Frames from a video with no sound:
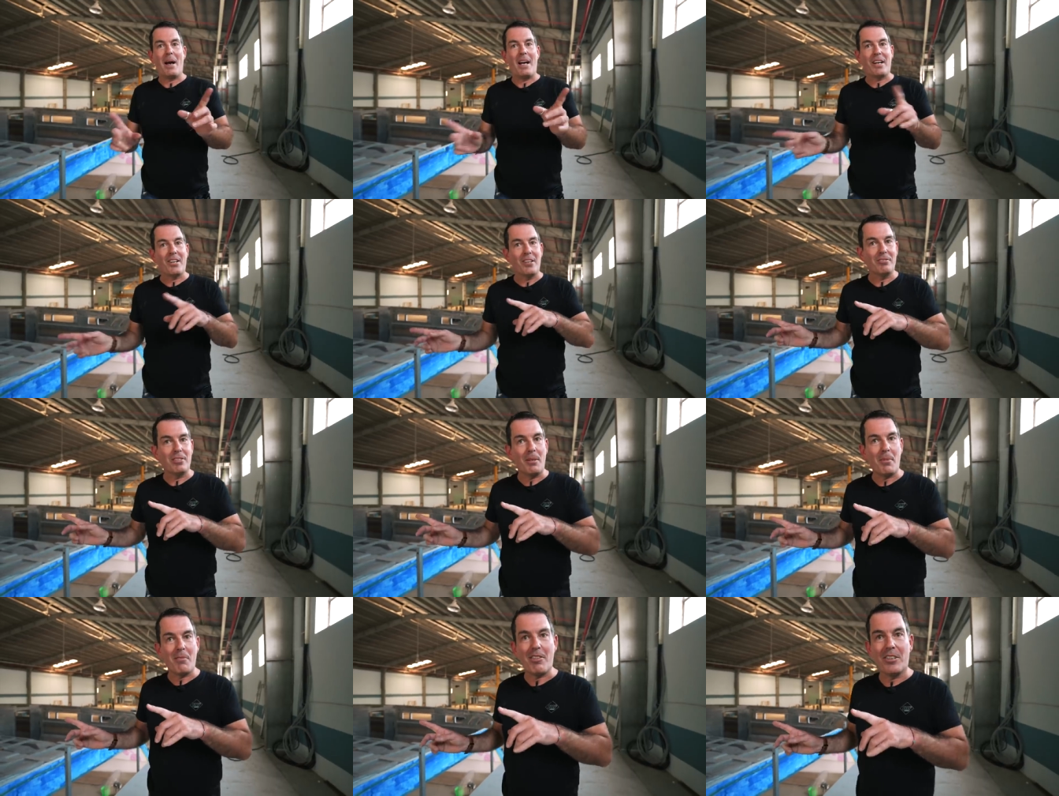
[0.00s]
back
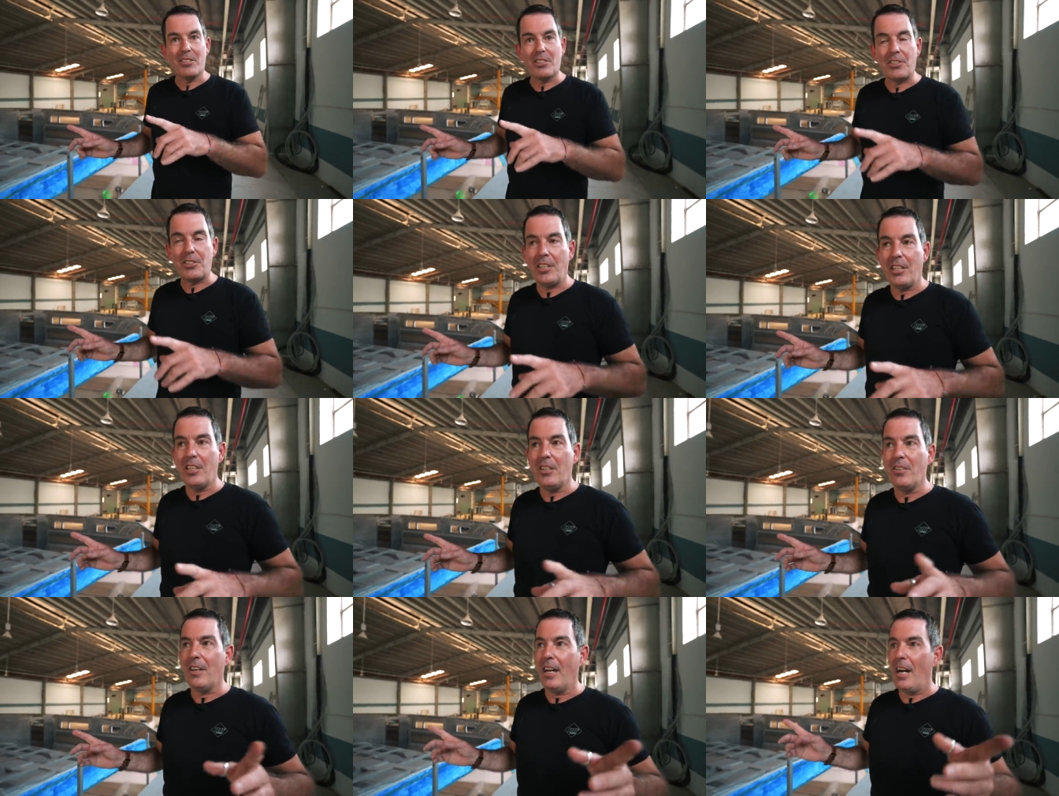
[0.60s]
on Ruby Rose
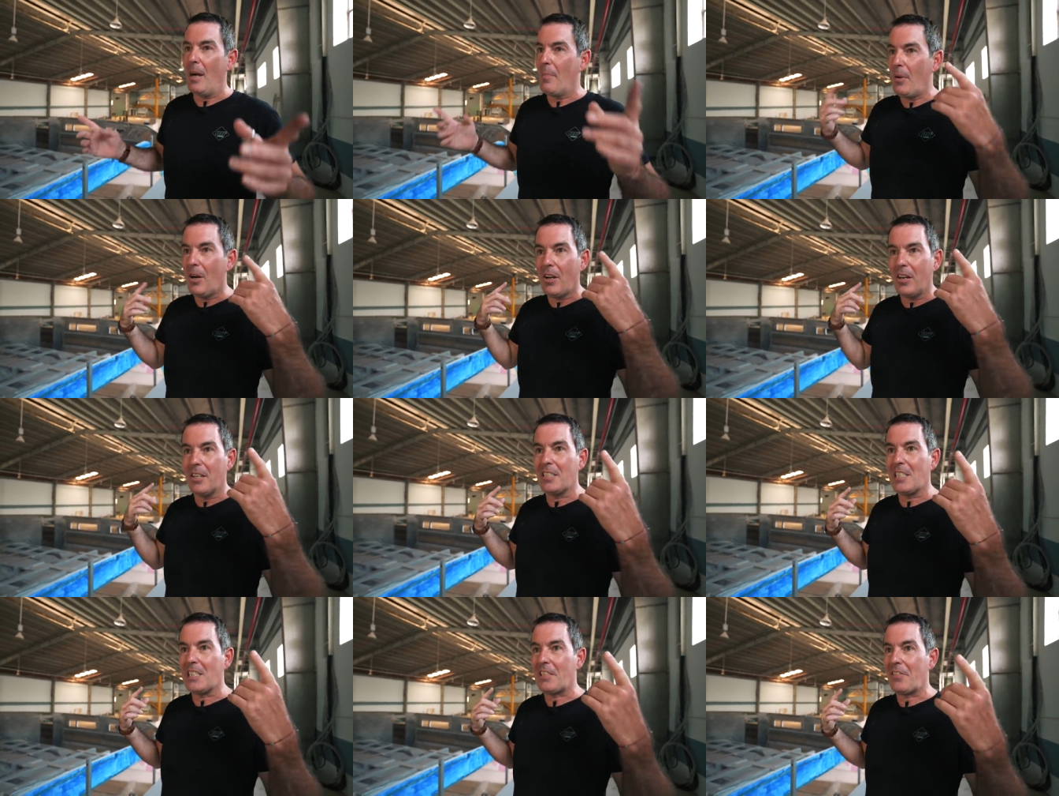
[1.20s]
2,
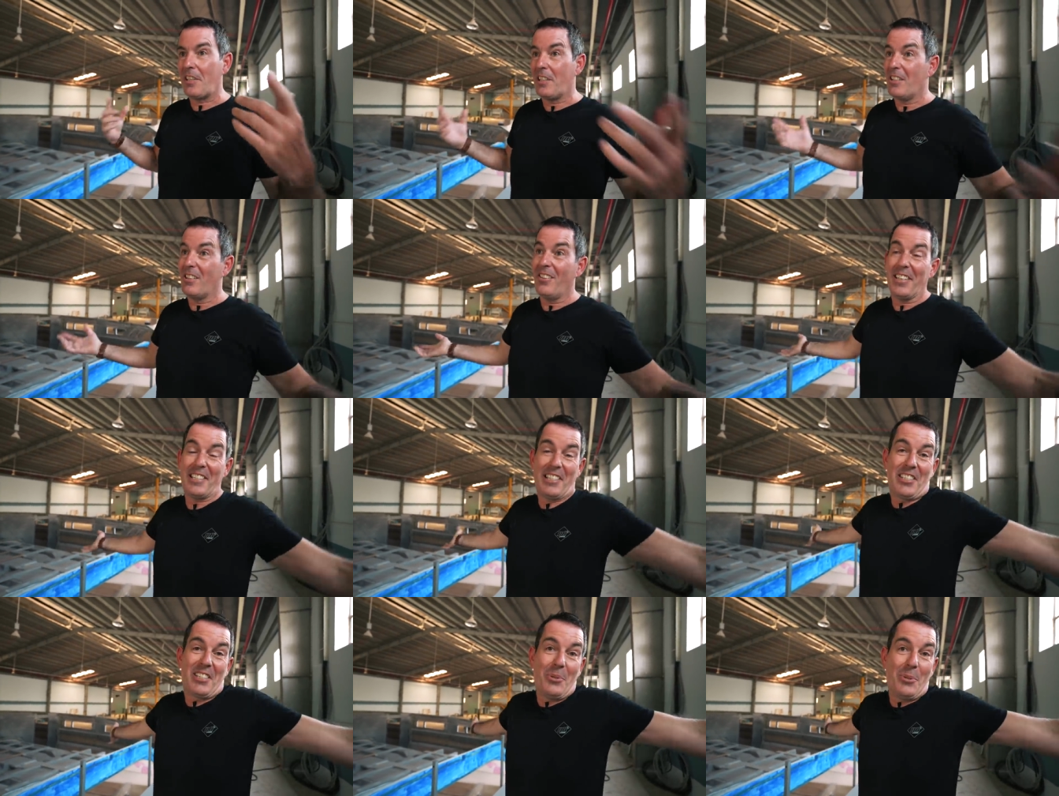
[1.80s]
apologies for the
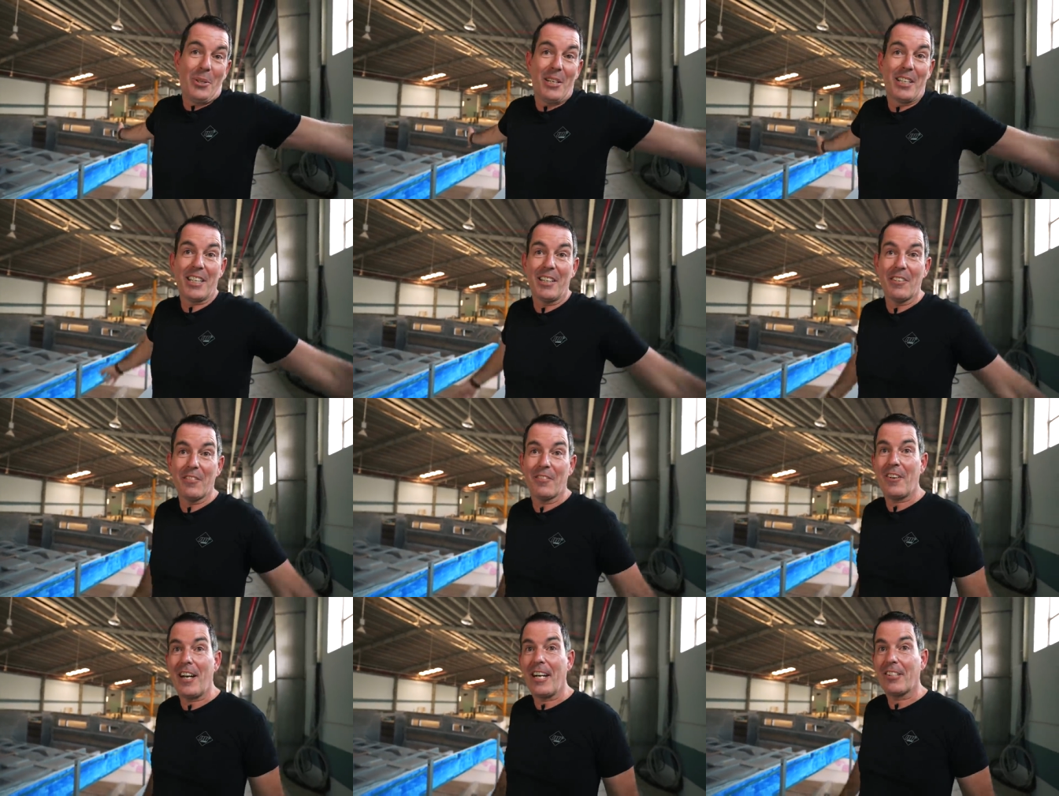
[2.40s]
noise. It's a
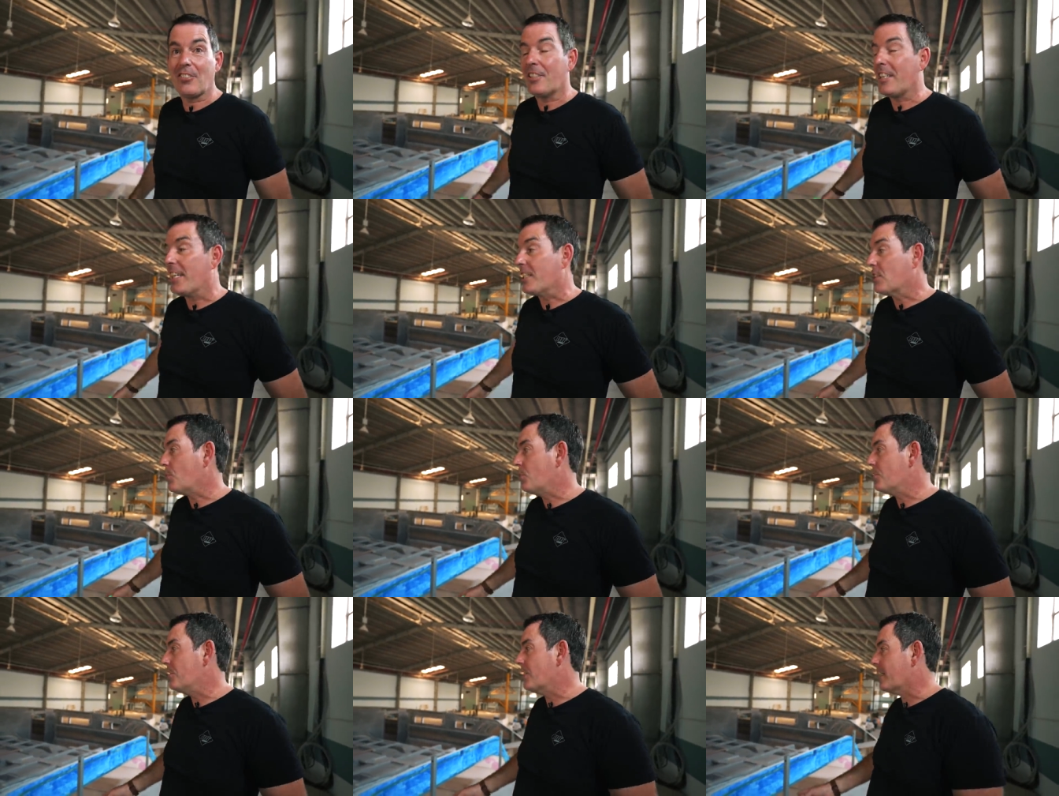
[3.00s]
working factory.
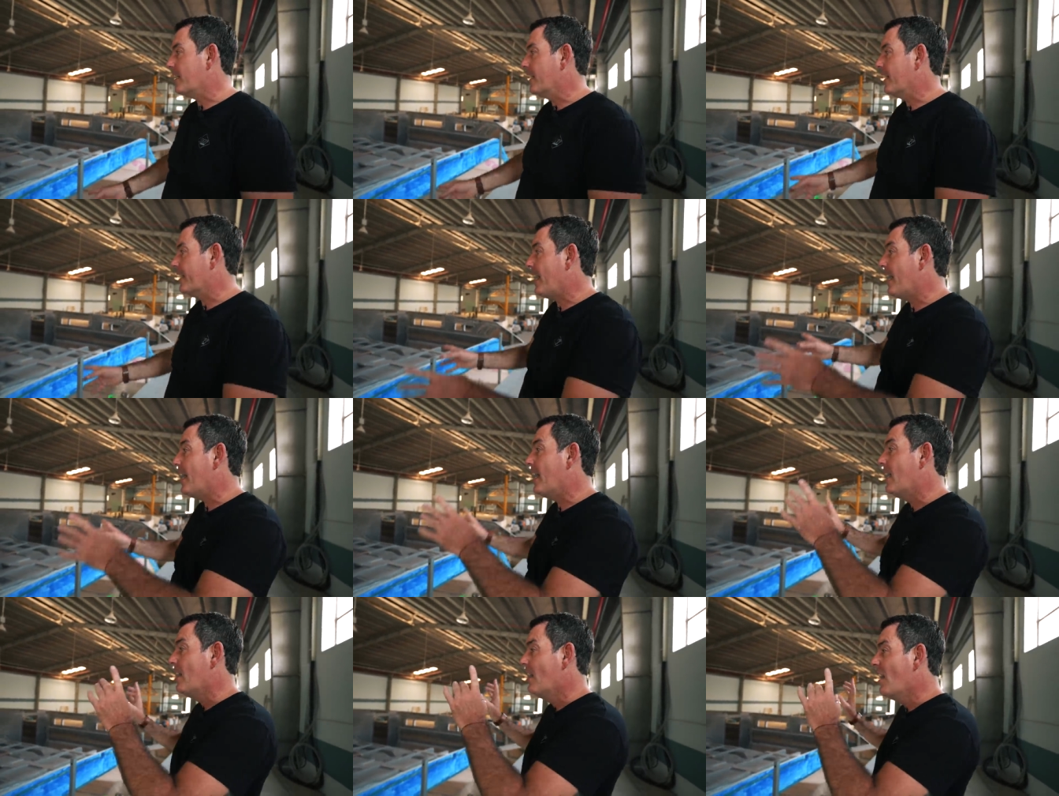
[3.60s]
That's what you're going to
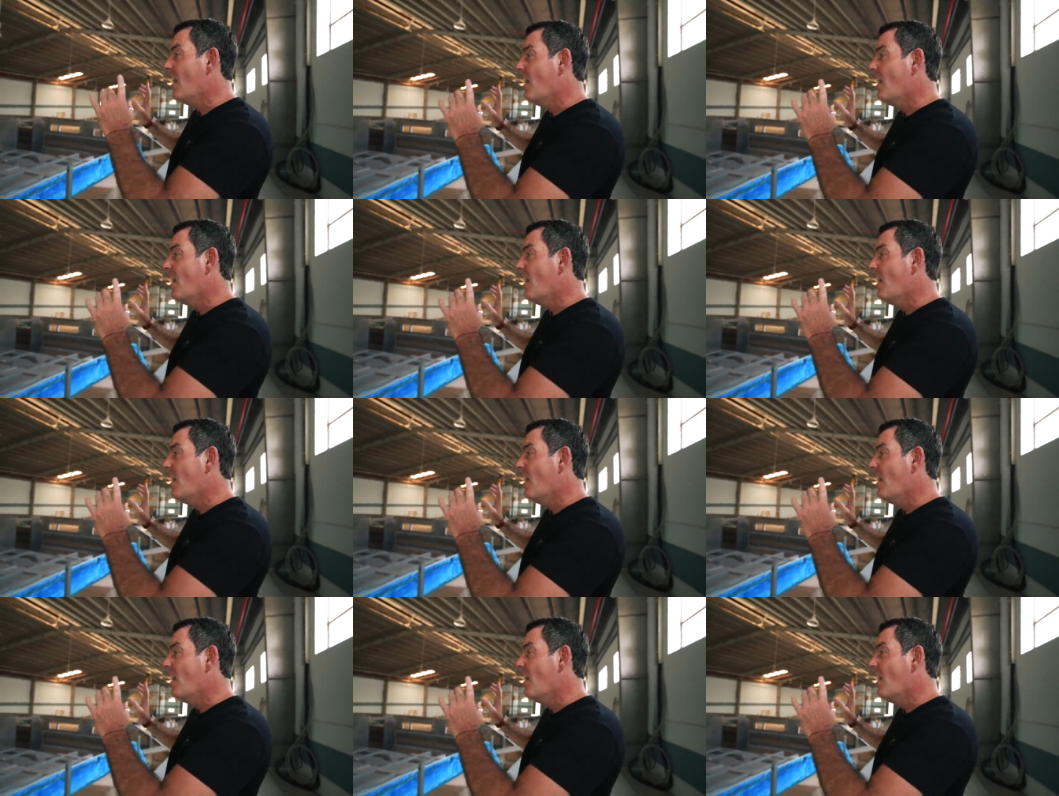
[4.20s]
get.